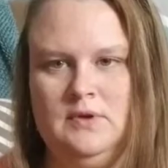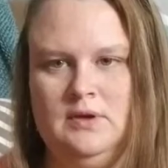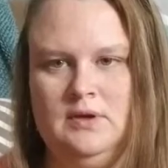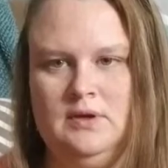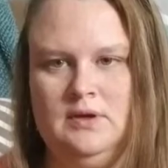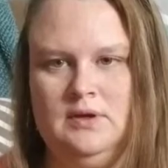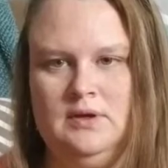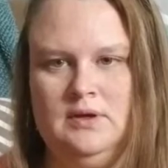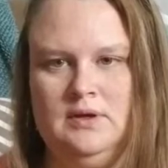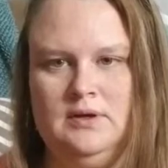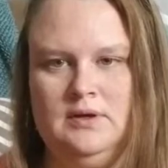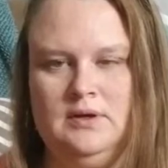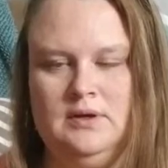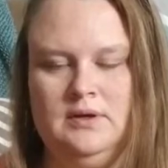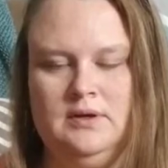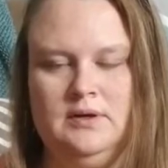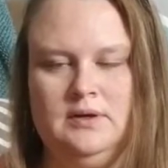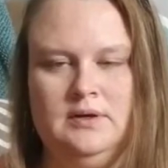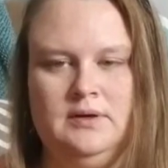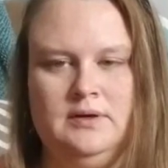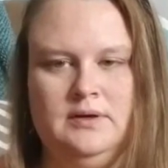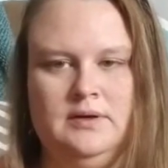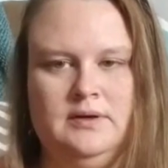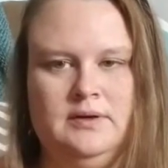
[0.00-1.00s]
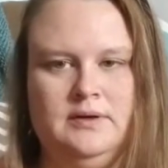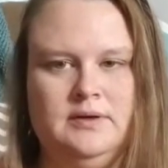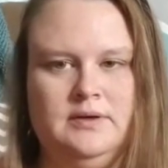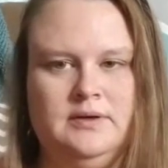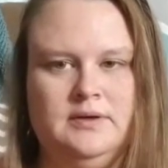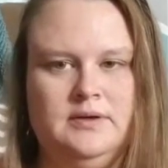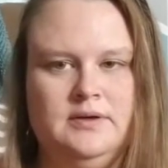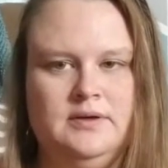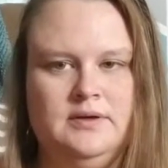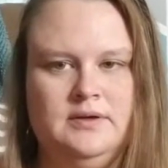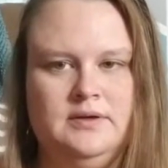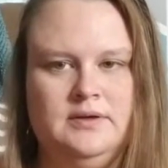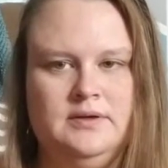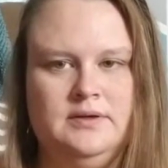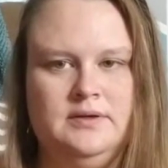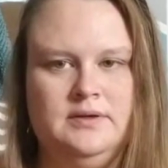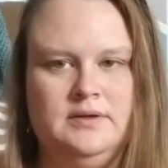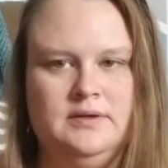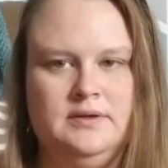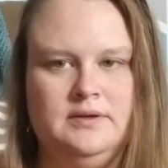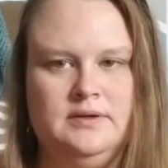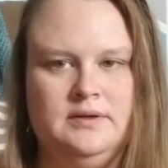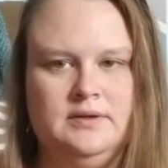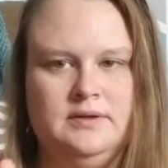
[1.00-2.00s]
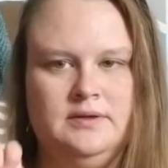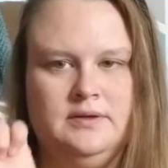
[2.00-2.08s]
(not speaking)